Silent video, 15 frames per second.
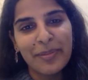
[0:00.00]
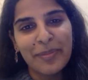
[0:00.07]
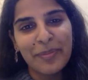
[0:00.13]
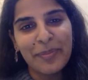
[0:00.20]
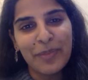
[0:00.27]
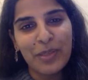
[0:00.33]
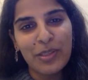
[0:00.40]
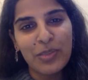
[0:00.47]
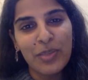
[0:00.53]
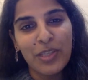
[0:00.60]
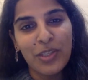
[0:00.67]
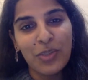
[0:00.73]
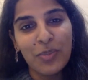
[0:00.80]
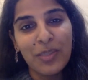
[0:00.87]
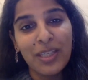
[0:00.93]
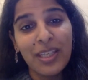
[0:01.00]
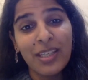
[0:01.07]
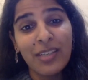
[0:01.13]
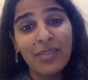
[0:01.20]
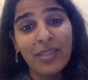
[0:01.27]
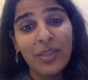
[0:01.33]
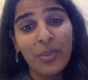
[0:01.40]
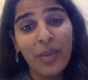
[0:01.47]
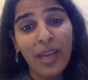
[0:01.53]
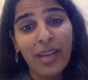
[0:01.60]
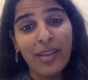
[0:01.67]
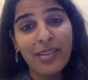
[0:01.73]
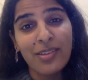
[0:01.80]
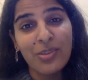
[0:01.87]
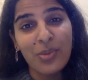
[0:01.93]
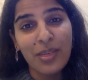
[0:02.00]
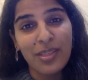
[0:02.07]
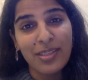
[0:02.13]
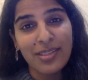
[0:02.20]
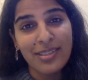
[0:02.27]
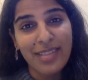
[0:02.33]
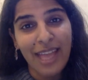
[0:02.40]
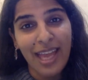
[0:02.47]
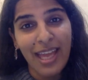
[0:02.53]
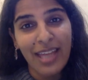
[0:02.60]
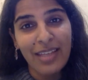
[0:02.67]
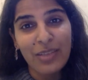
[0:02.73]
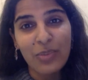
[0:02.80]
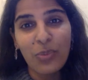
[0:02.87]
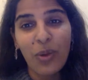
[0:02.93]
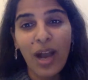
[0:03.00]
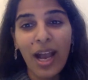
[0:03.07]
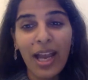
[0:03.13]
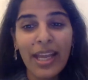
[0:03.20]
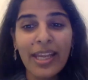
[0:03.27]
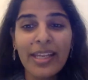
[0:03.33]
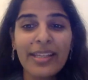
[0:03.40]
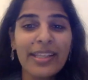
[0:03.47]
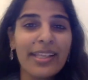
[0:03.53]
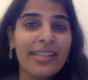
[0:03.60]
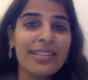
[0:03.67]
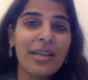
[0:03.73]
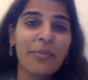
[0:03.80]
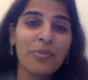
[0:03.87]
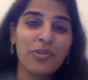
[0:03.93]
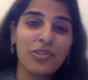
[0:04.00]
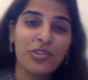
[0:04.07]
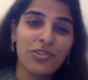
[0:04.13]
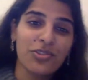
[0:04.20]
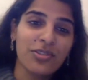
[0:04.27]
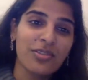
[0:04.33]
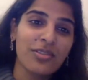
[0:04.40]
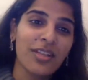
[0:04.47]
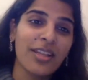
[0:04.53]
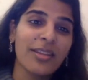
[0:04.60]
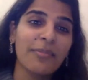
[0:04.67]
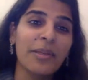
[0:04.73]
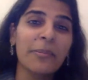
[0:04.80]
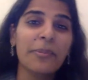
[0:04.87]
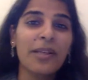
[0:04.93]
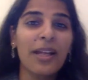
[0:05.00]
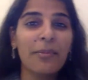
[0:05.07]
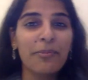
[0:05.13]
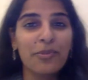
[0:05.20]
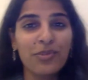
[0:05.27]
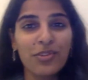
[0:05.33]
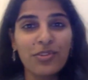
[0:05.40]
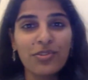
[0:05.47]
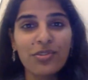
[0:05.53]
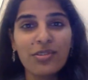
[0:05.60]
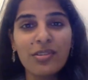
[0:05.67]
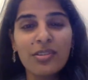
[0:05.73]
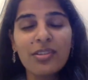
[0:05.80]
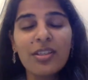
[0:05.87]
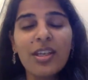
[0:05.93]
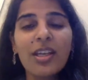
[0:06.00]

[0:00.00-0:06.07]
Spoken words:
Because when you begin with awareness to understand why things are positioned and people are positioned,